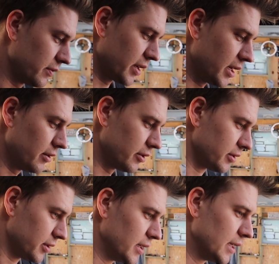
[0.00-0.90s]
of our gear in
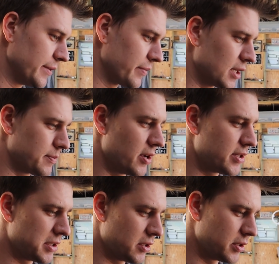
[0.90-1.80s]
it. I suppose
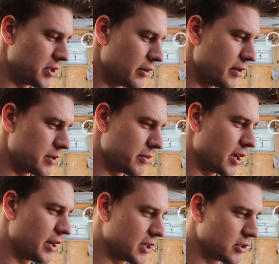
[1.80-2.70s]
there's literally no reason we
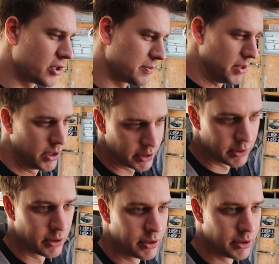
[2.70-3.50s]
can't actually just build it.